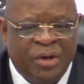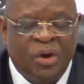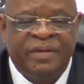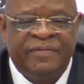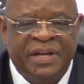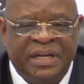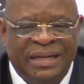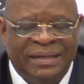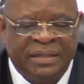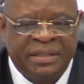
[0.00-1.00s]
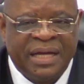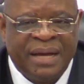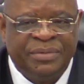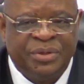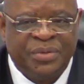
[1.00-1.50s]
got very little
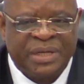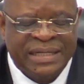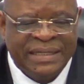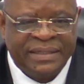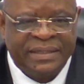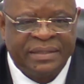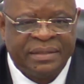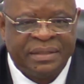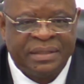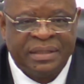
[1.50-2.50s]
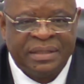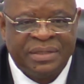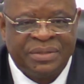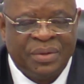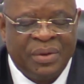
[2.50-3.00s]
time to read,
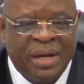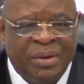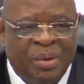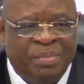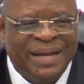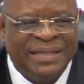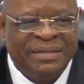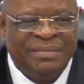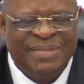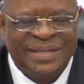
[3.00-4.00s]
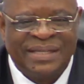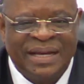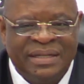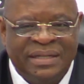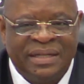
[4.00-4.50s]
so I hope I didn't miss
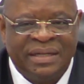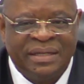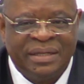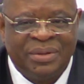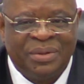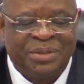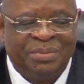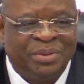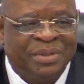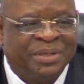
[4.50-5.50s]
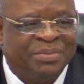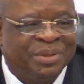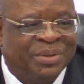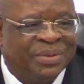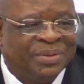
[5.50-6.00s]
anything in the correspondence
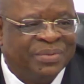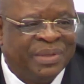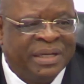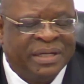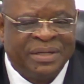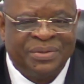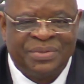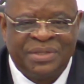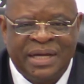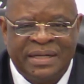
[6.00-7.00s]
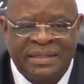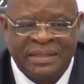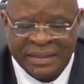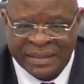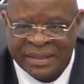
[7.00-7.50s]
because we needed to start.
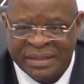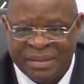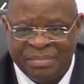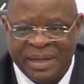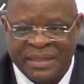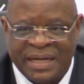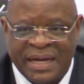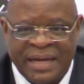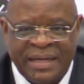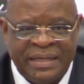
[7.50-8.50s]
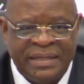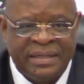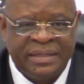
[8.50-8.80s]
But I